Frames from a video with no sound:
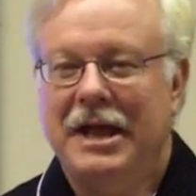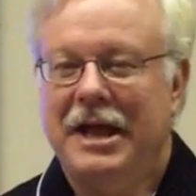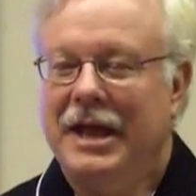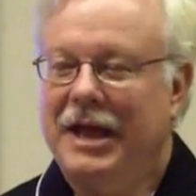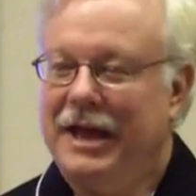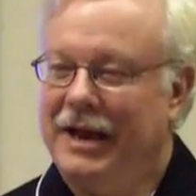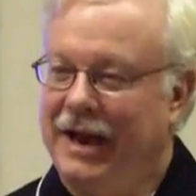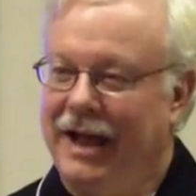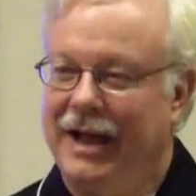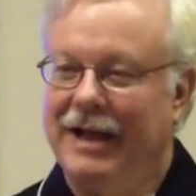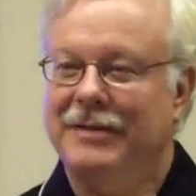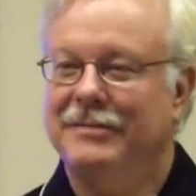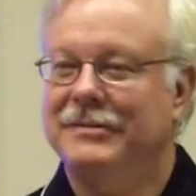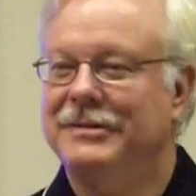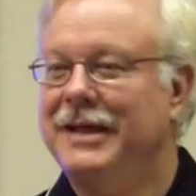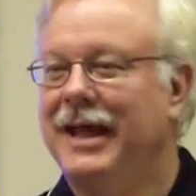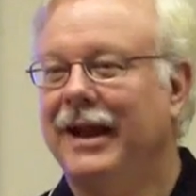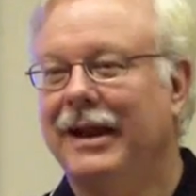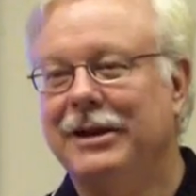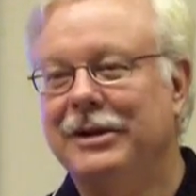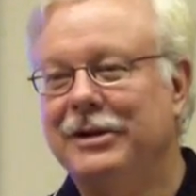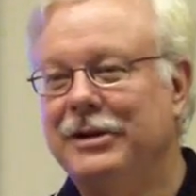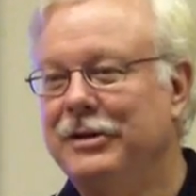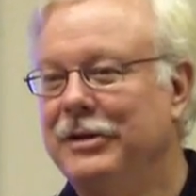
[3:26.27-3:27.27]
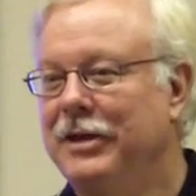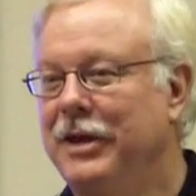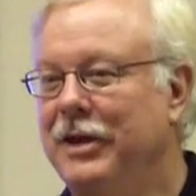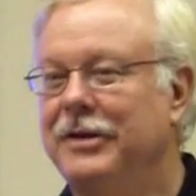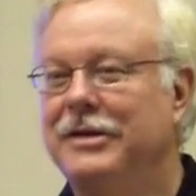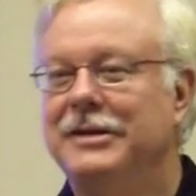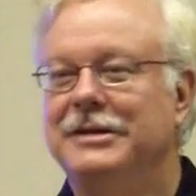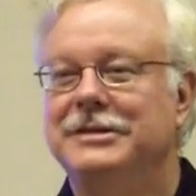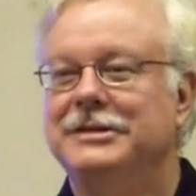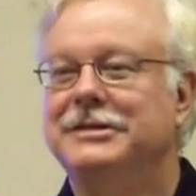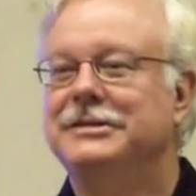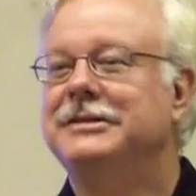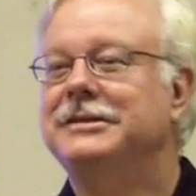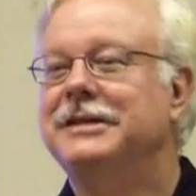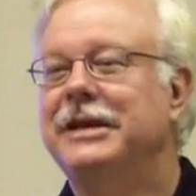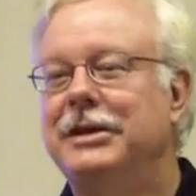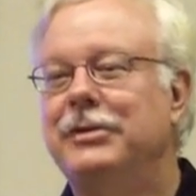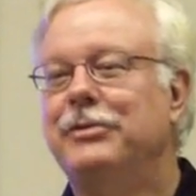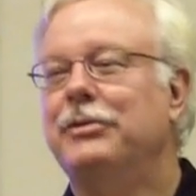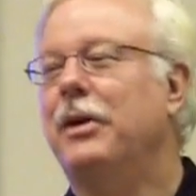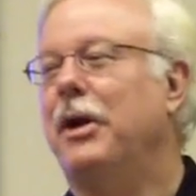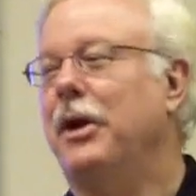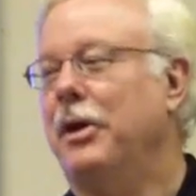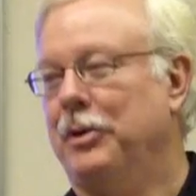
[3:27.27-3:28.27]
and I am telling you, there is
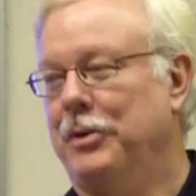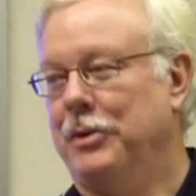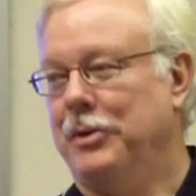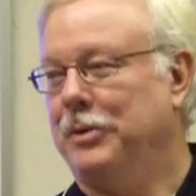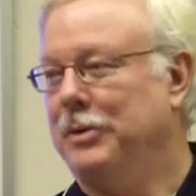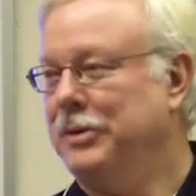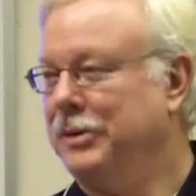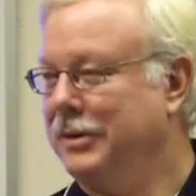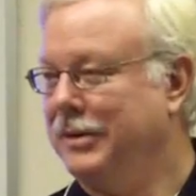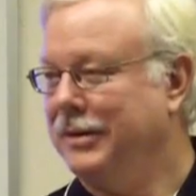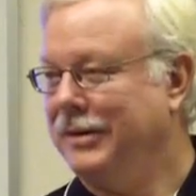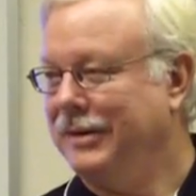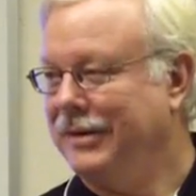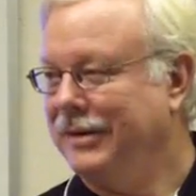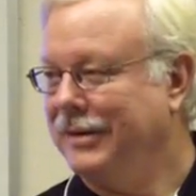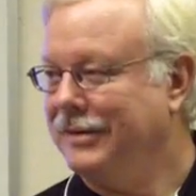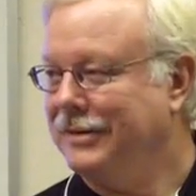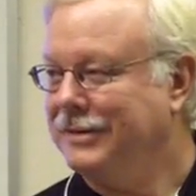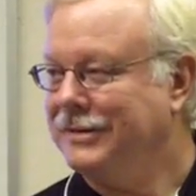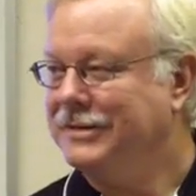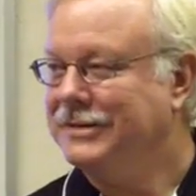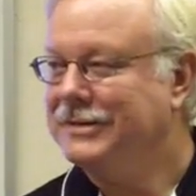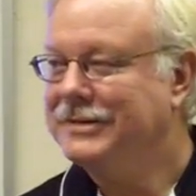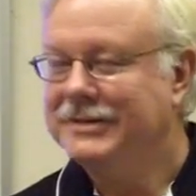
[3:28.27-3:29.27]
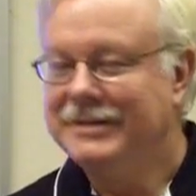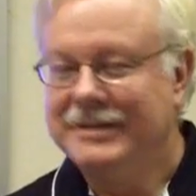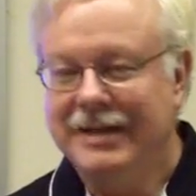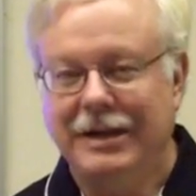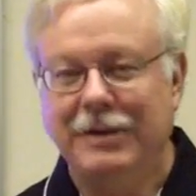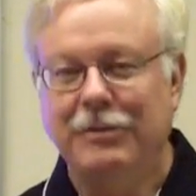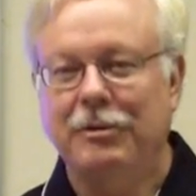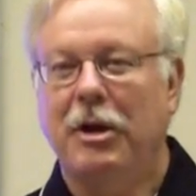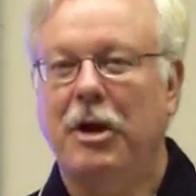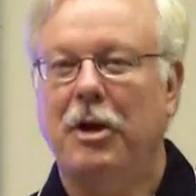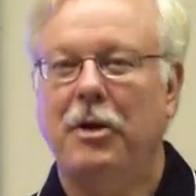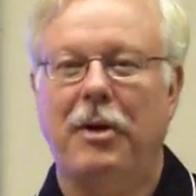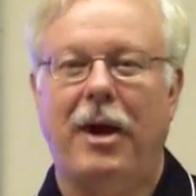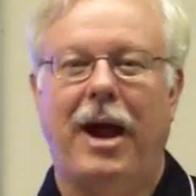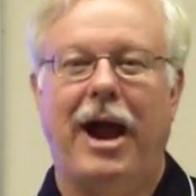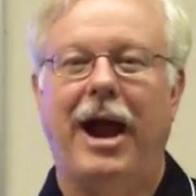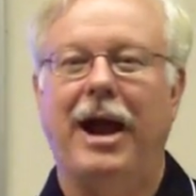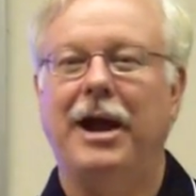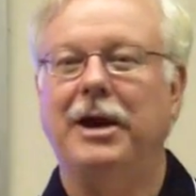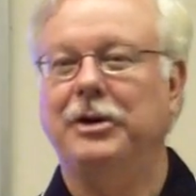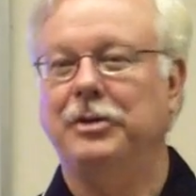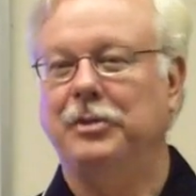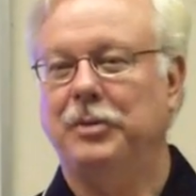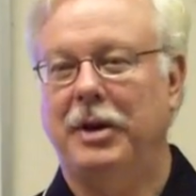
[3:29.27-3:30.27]
zero
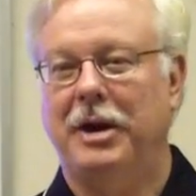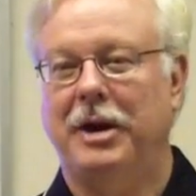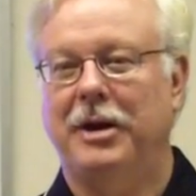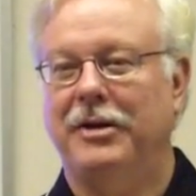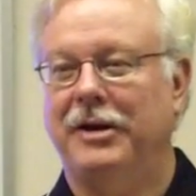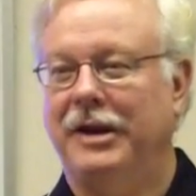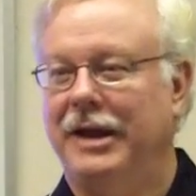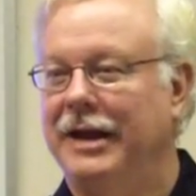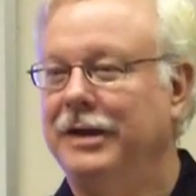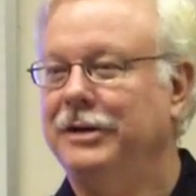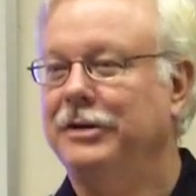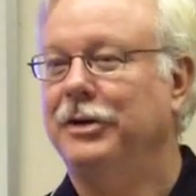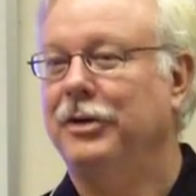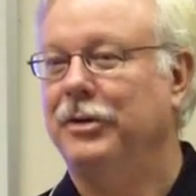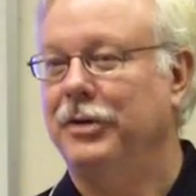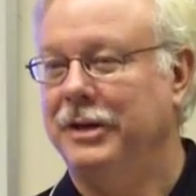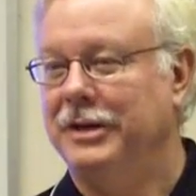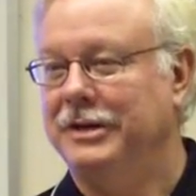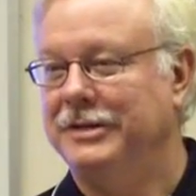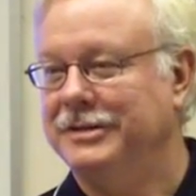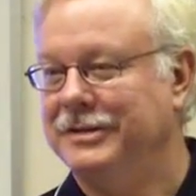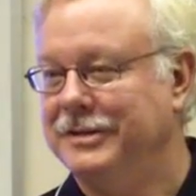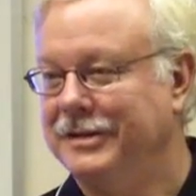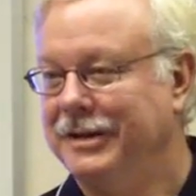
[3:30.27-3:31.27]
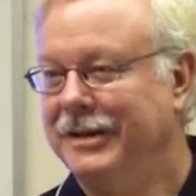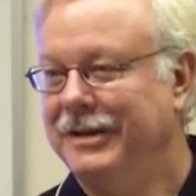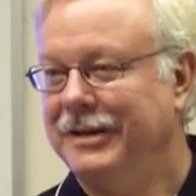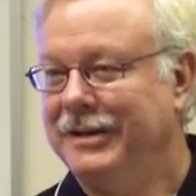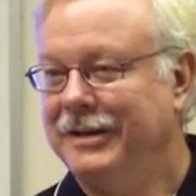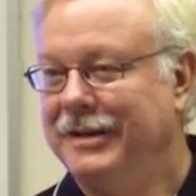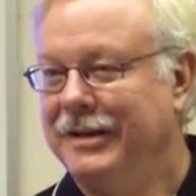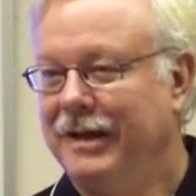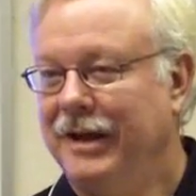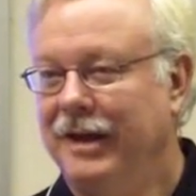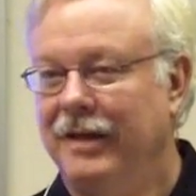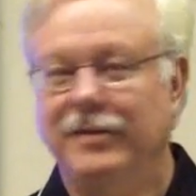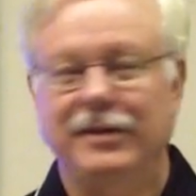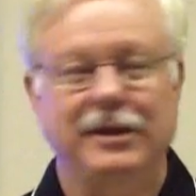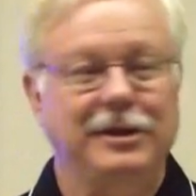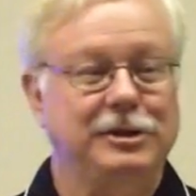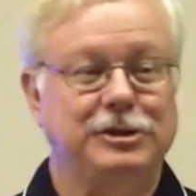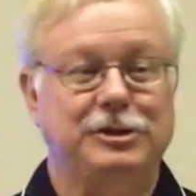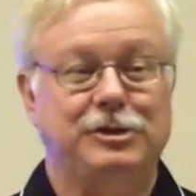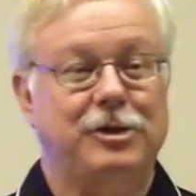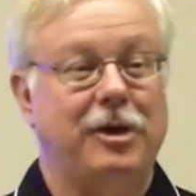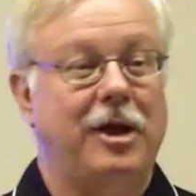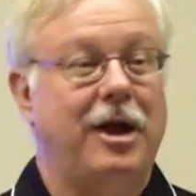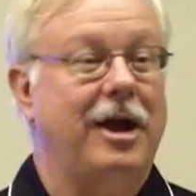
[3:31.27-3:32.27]
iron wear increase in
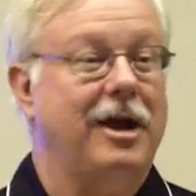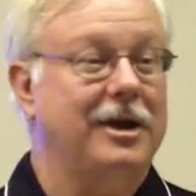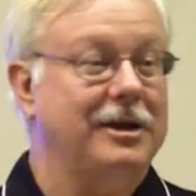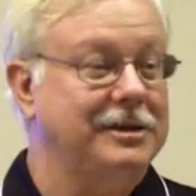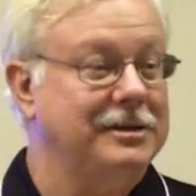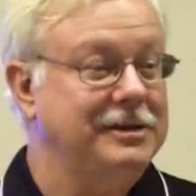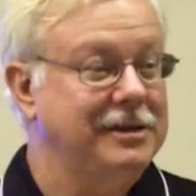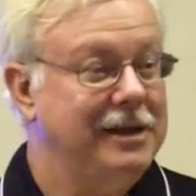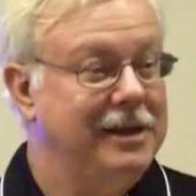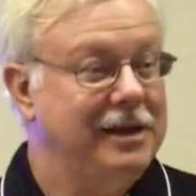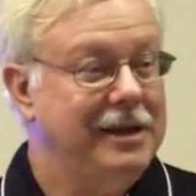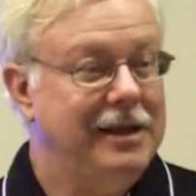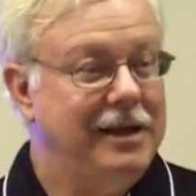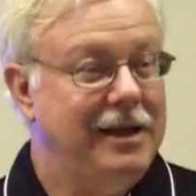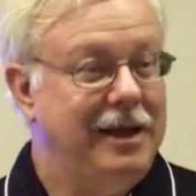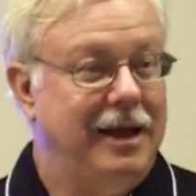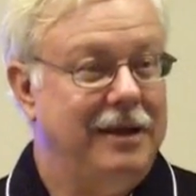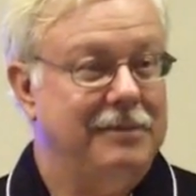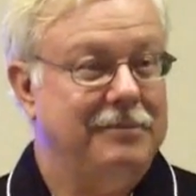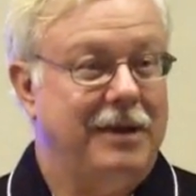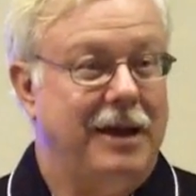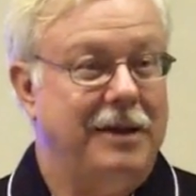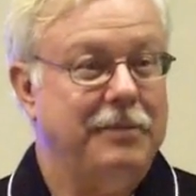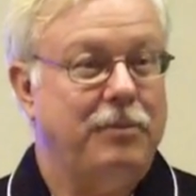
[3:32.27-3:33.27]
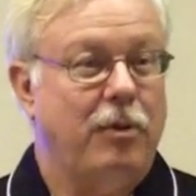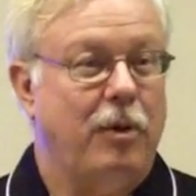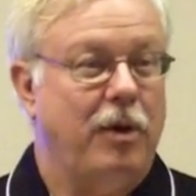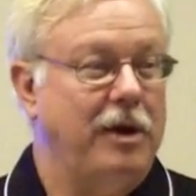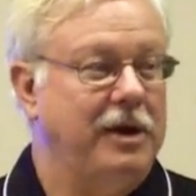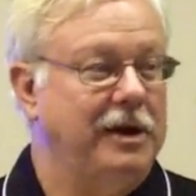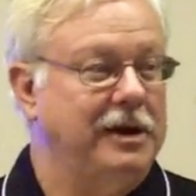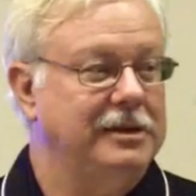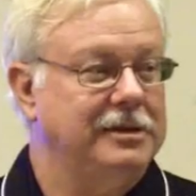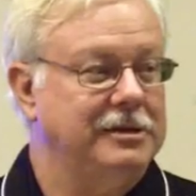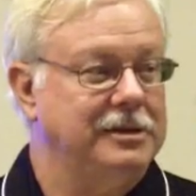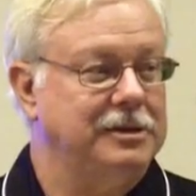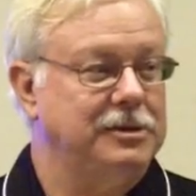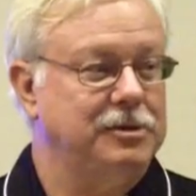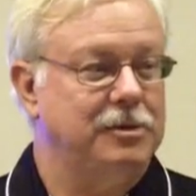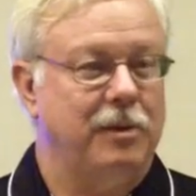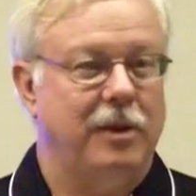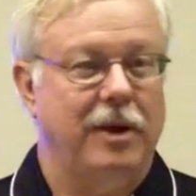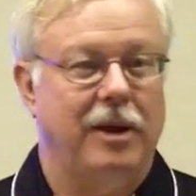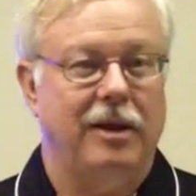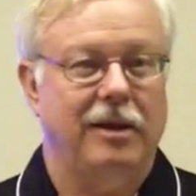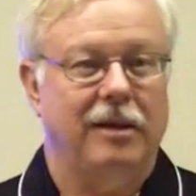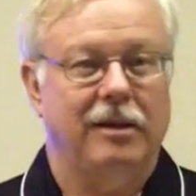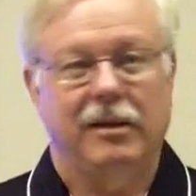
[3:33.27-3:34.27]
these trucks. And my point is
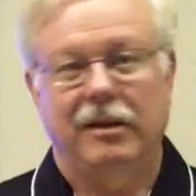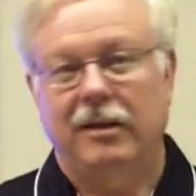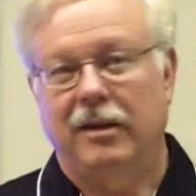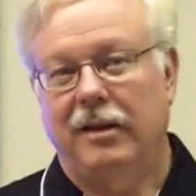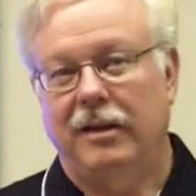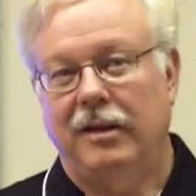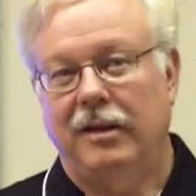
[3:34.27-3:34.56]
well,